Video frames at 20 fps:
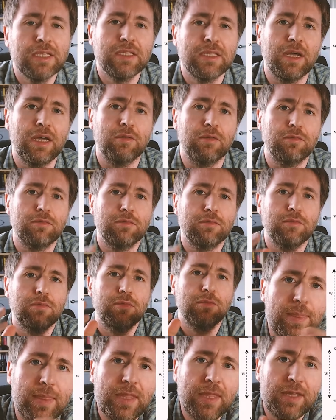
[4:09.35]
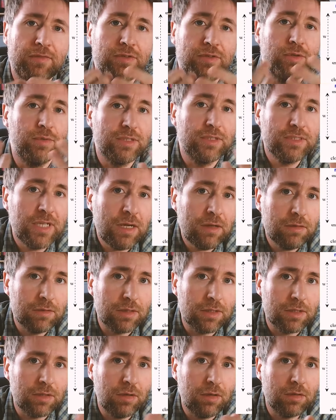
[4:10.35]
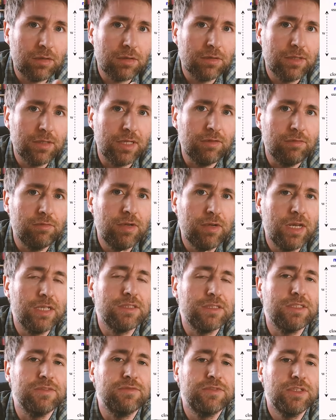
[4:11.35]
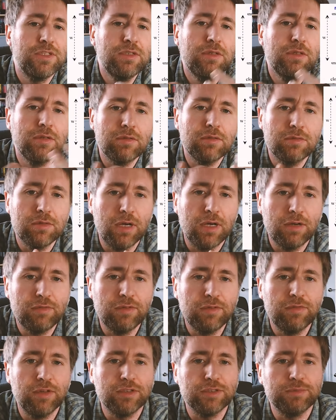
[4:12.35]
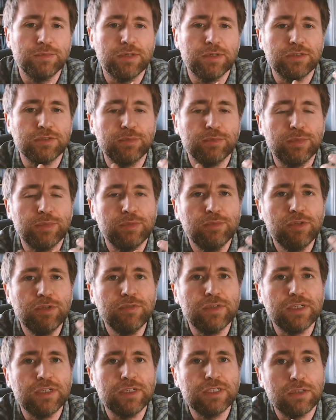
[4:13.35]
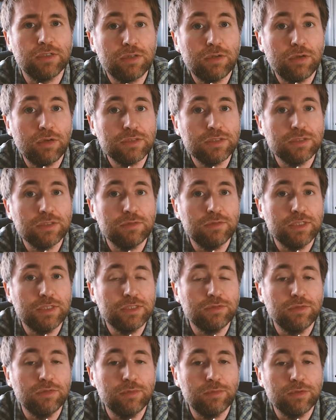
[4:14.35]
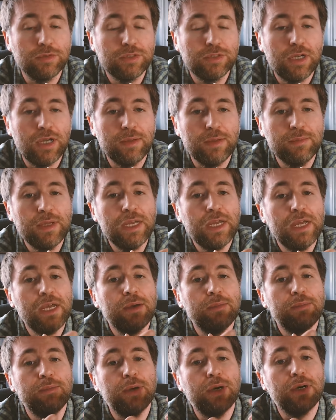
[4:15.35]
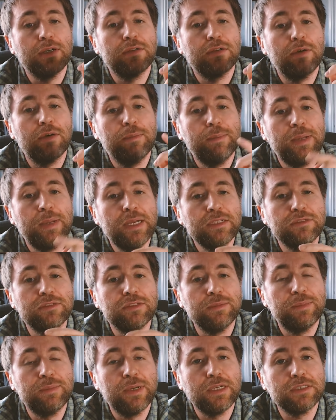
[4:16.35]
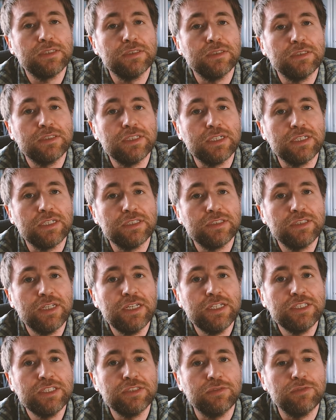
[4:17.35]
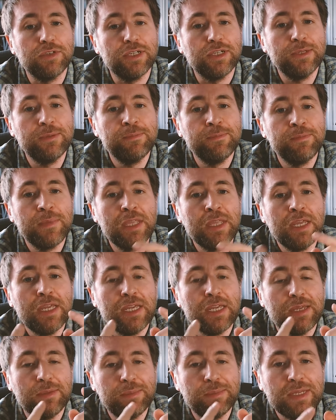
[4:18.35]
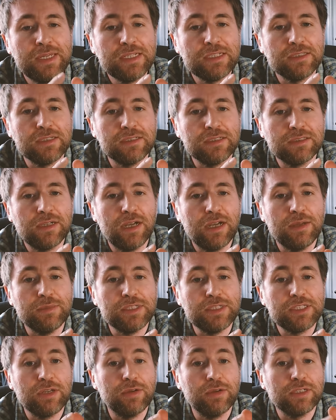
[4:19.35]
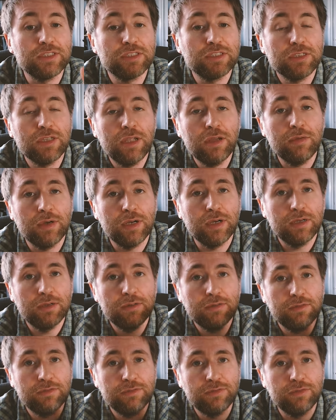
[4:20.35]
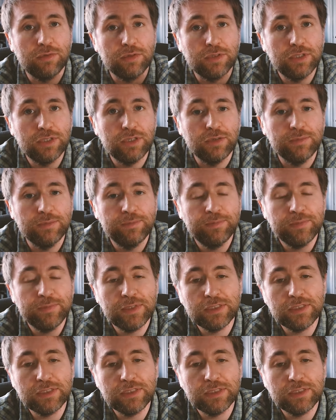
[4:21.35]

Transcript: Now, if you were sat on a clock, then relative to you, neither of those mirrors would be moving, so the clock still reads normal time. But compared to the person that's sitting stationary, it appears that time is going slower for you.